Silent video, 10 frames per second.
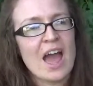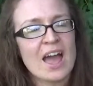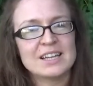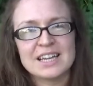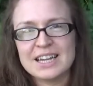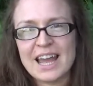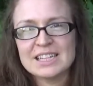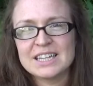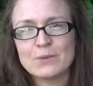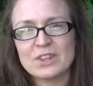and
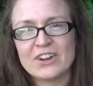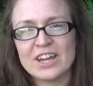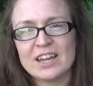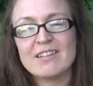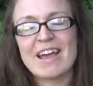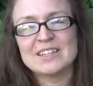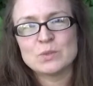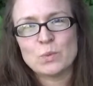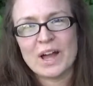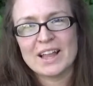connecting with your kids
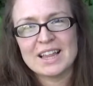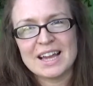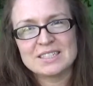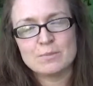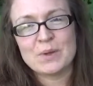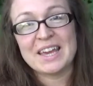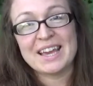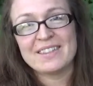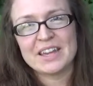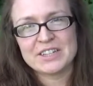as well as
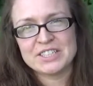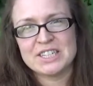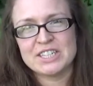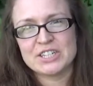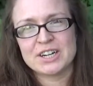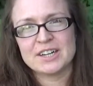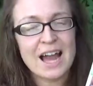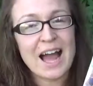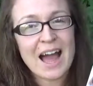being their teacher.